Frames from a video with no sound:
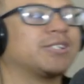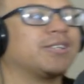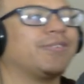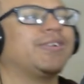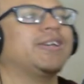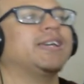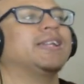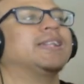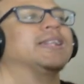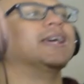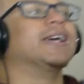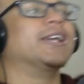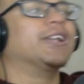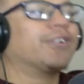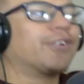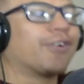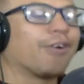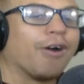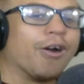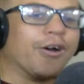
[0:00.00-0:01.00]
if he
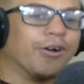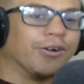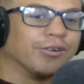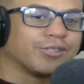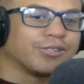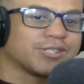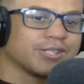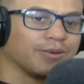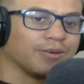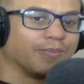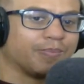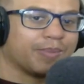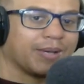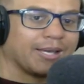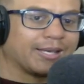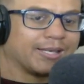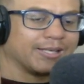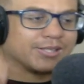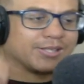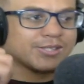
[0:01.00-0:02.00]
did grow so
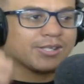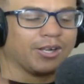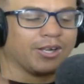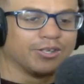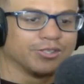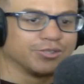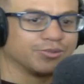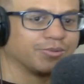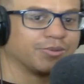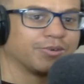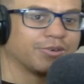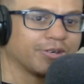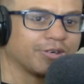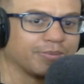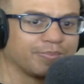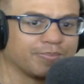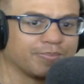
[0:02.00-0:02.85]
big, his clothes would rip